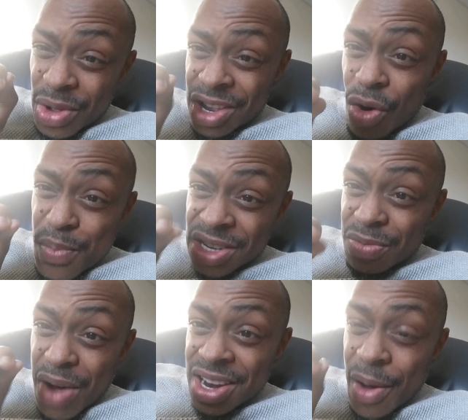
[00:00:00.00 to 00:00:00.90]
When he don't
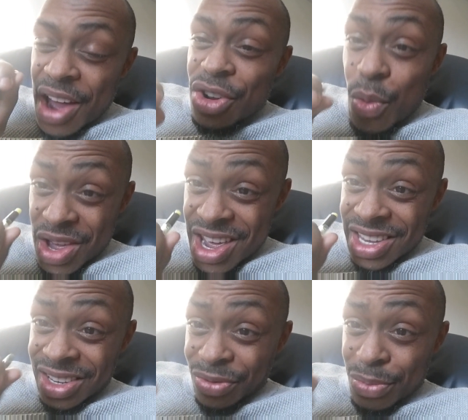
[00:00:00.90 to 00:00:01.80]
mention my name, I know where he
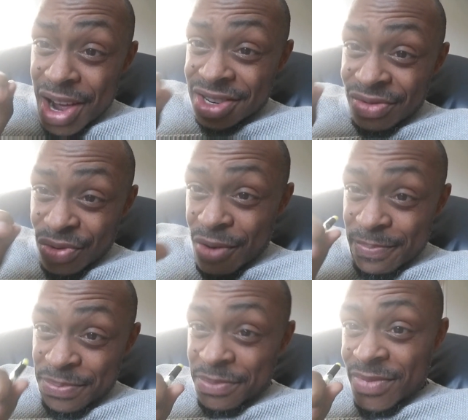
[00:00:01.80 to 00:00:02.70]
gets his information from.